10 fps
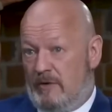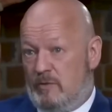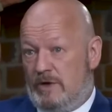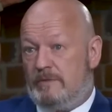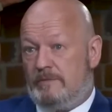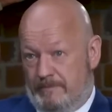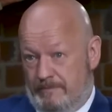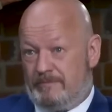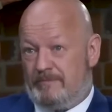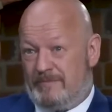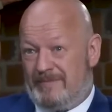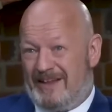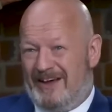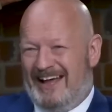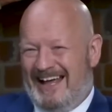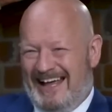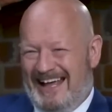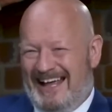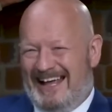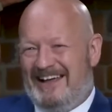OK, you can stop your political broadcast.
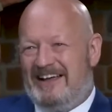How would you